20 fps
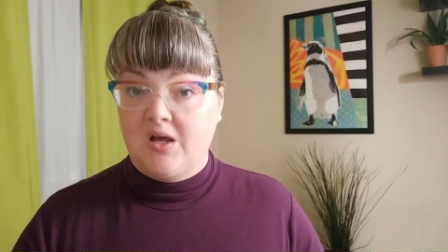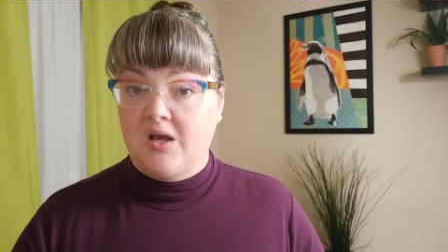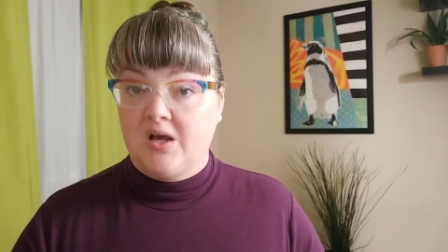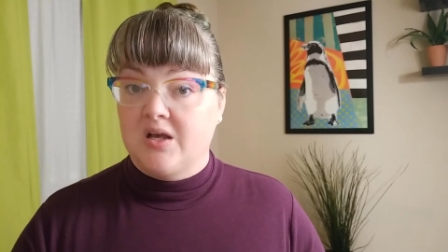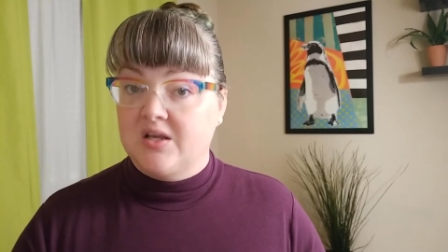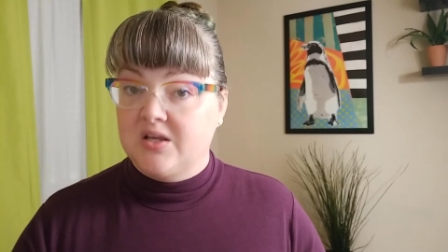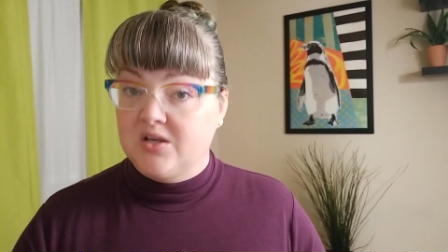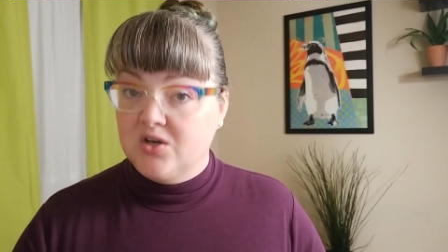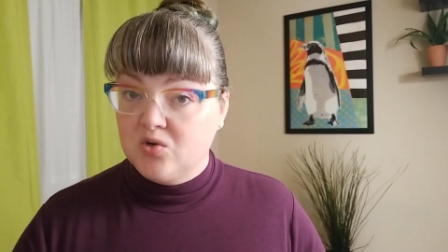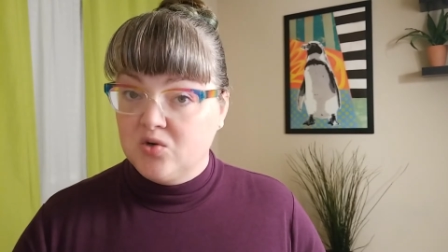
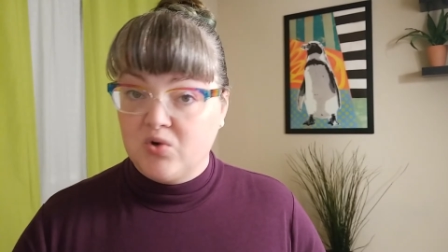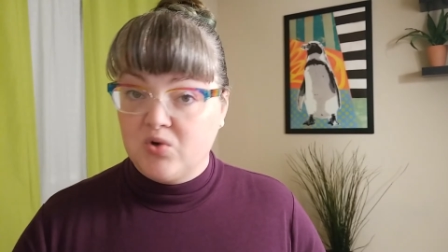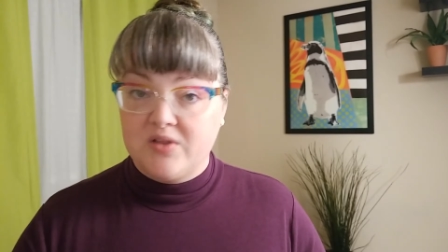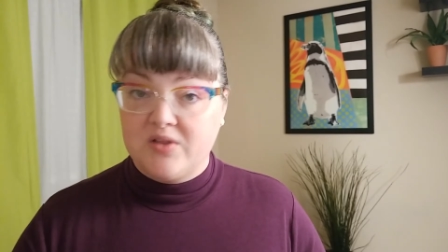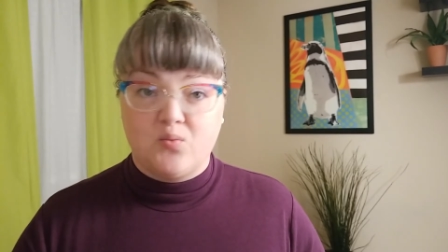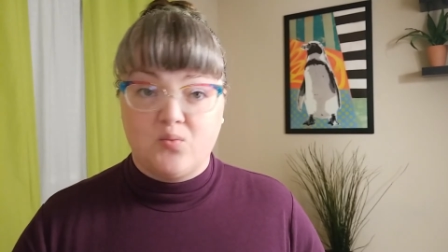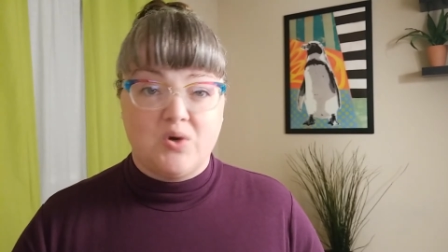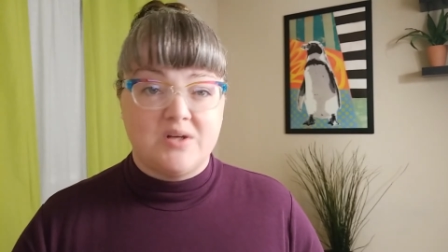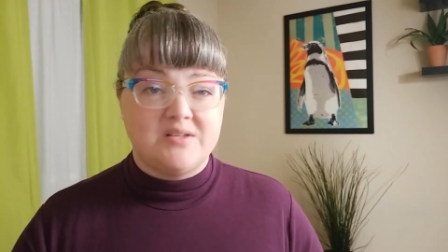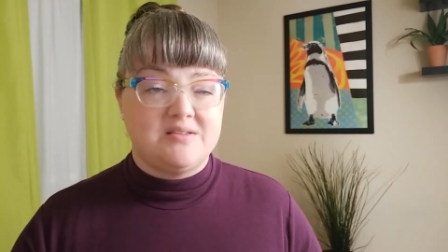
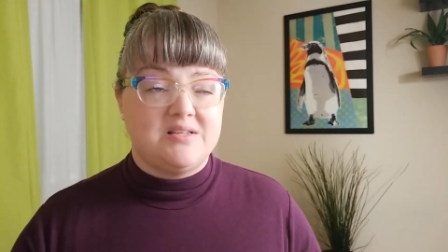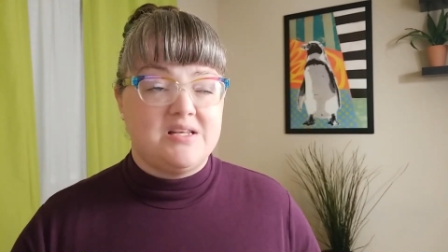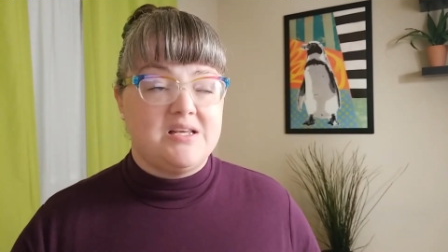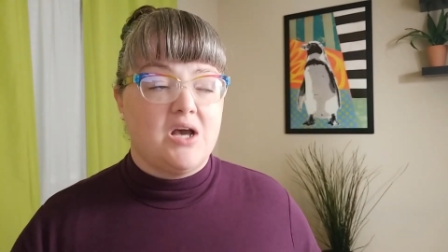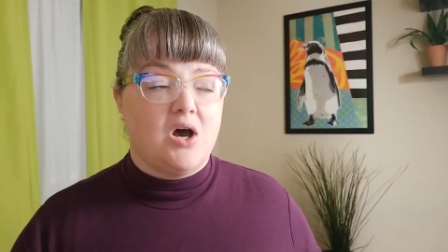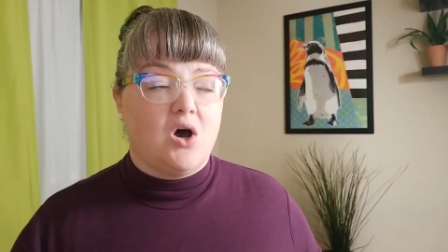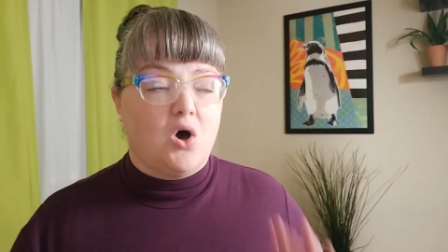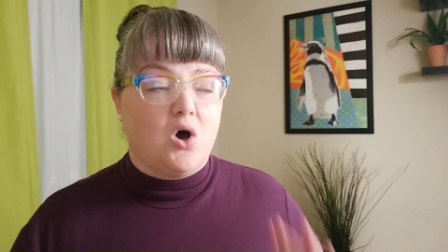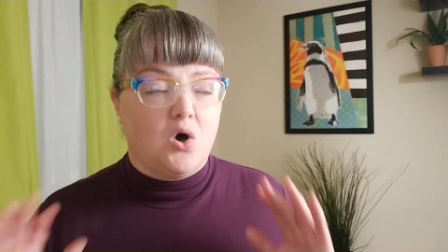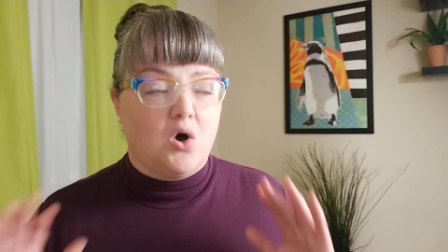Gilbreth was
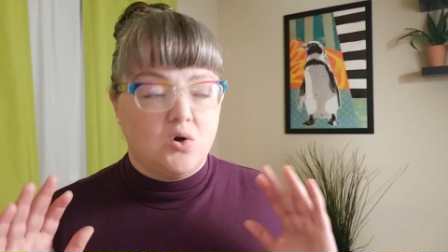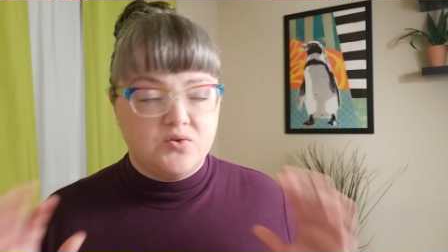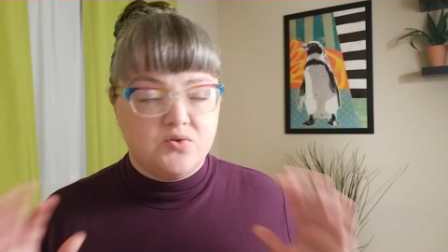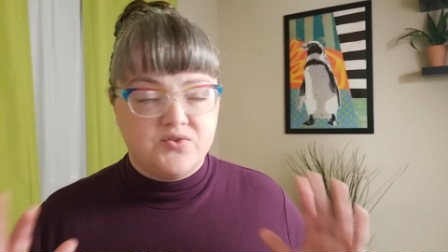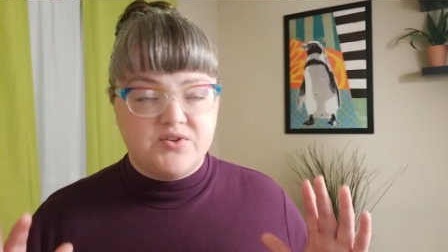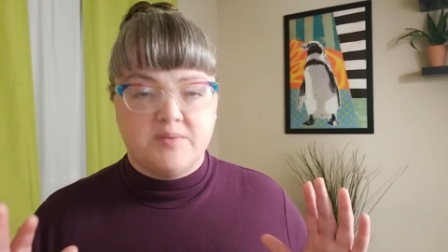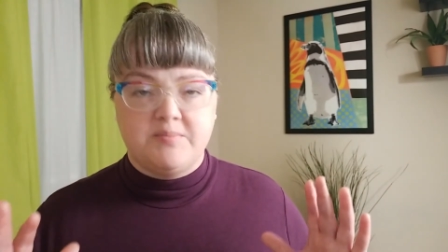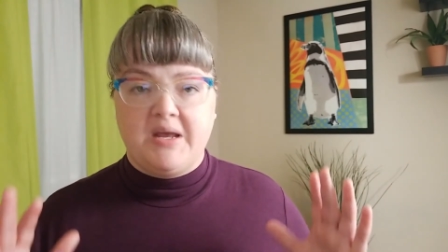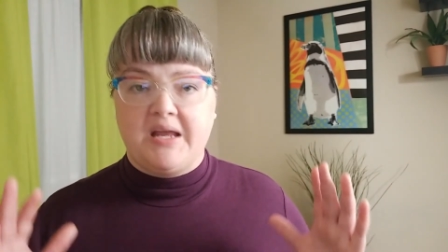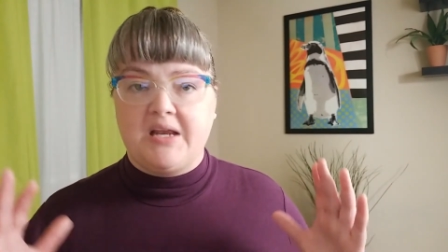the
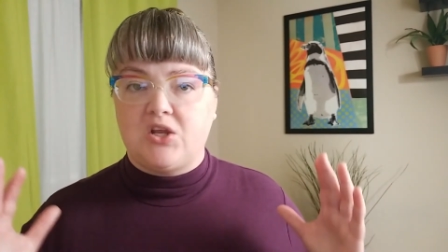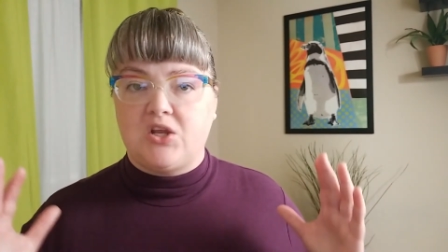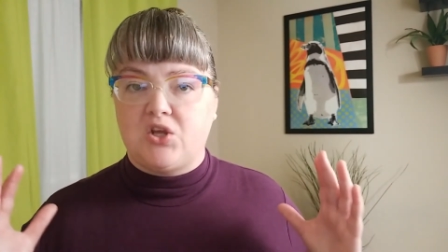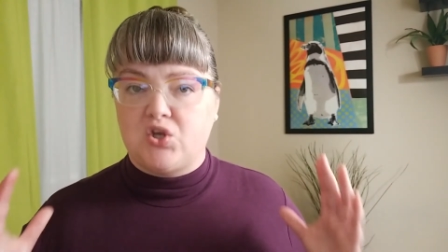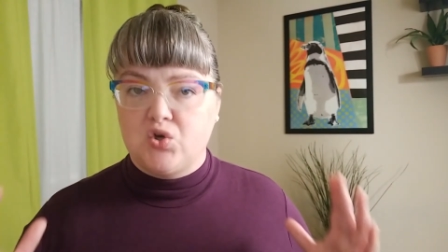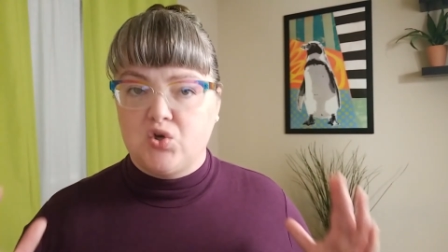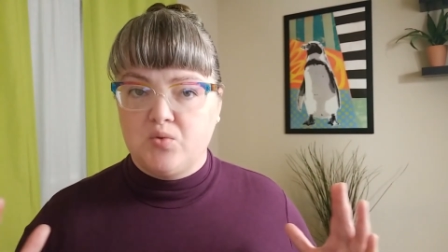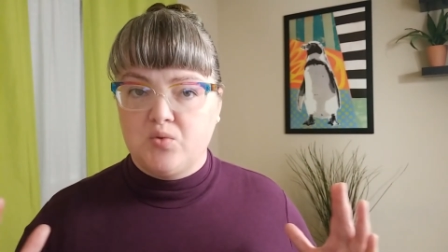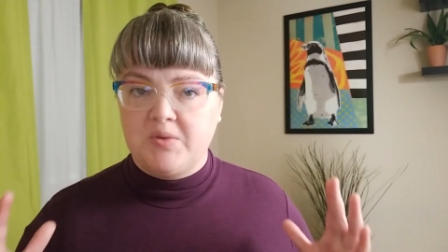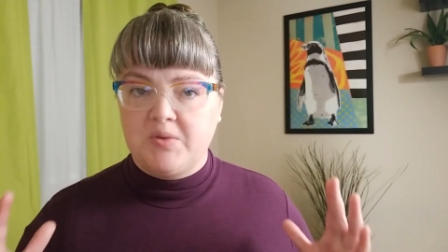ultimate
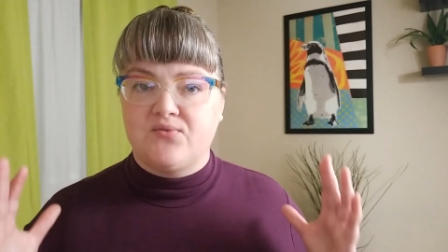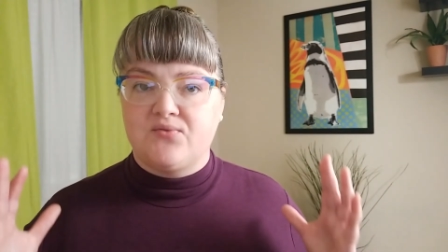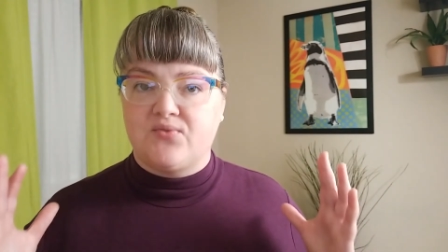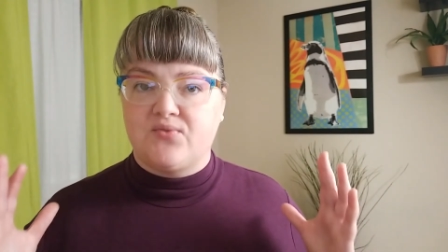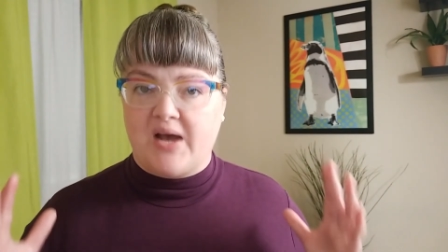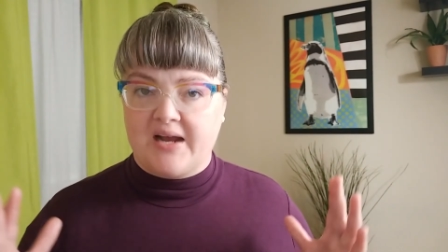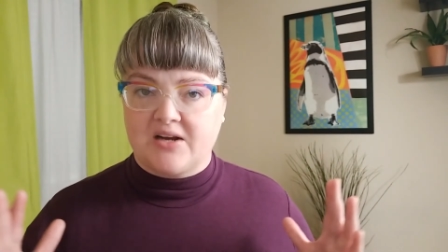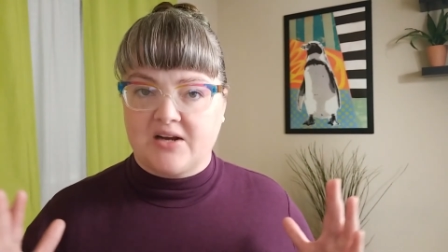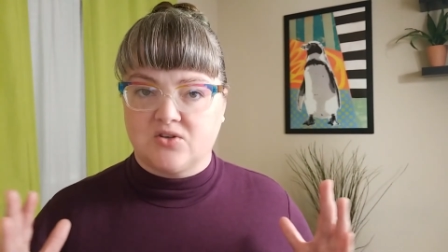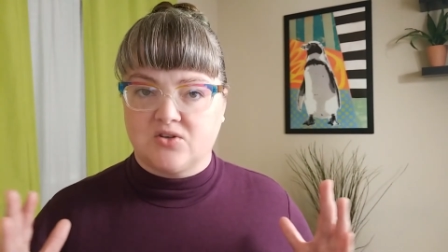human
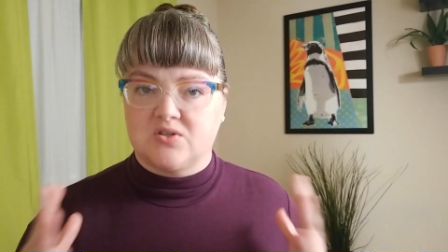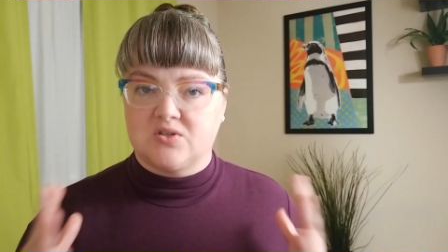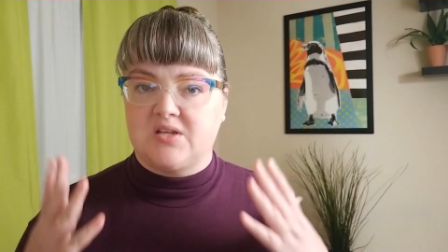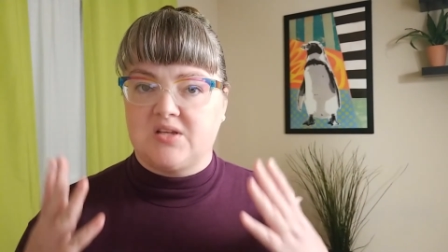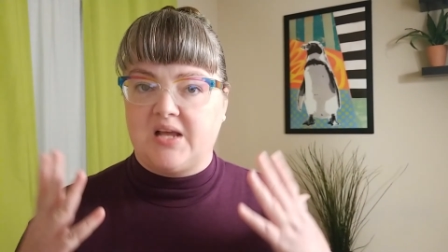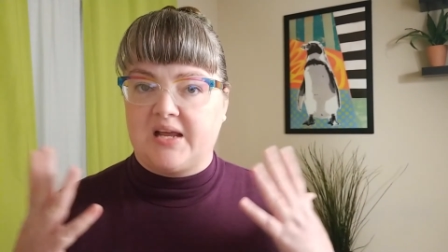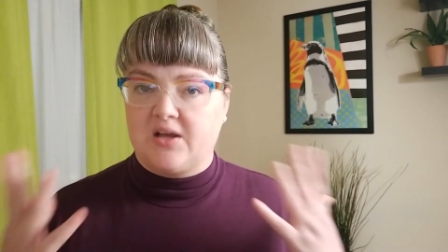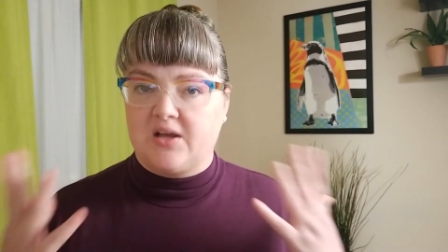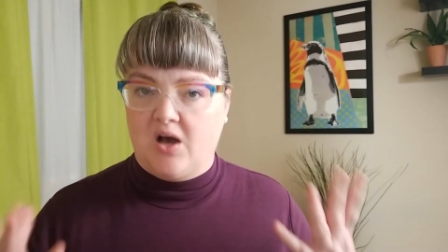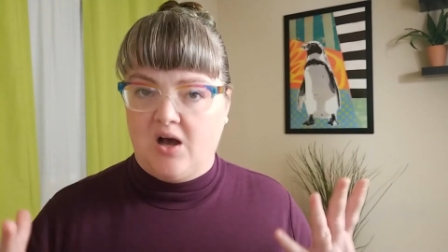factors
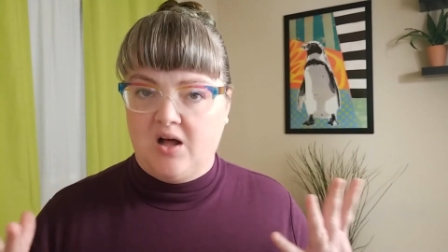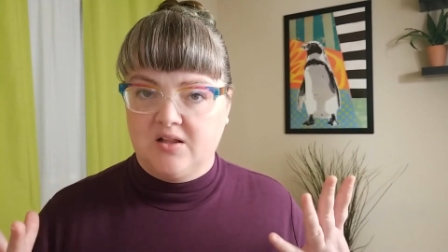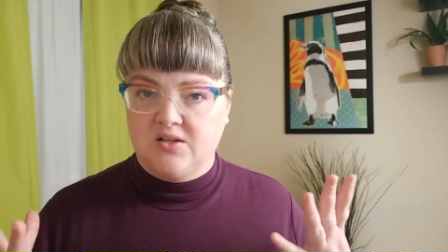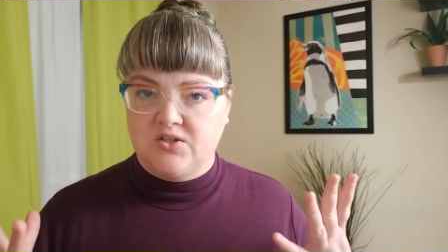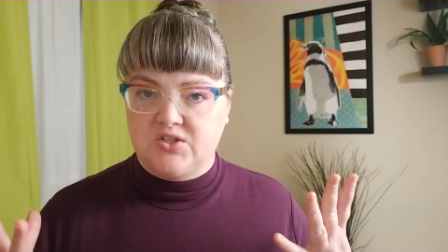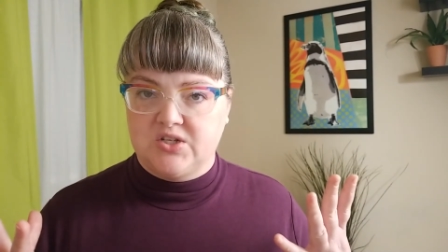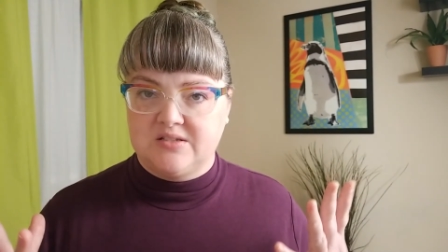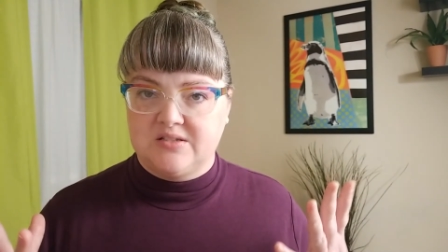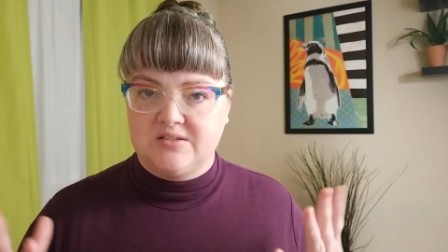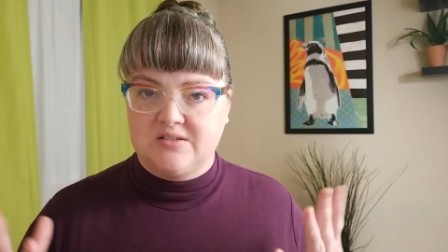
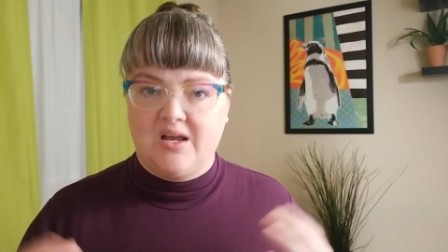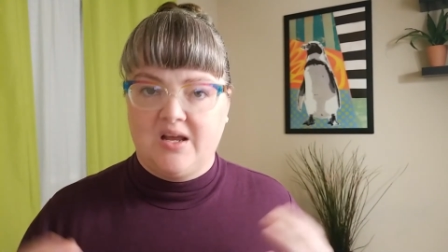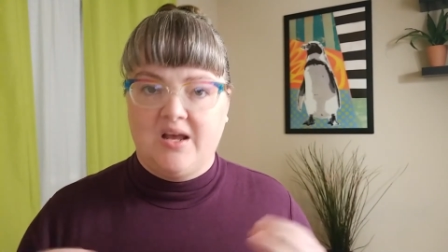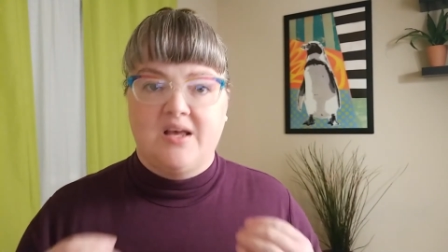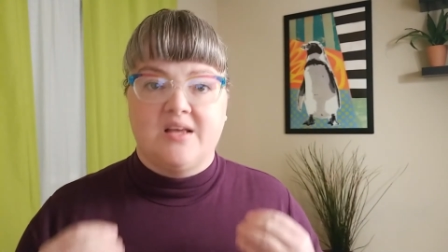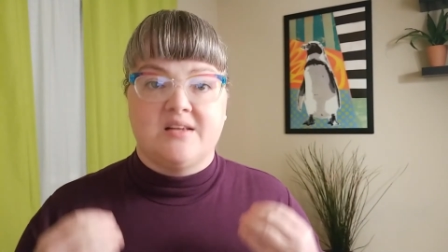psychologist,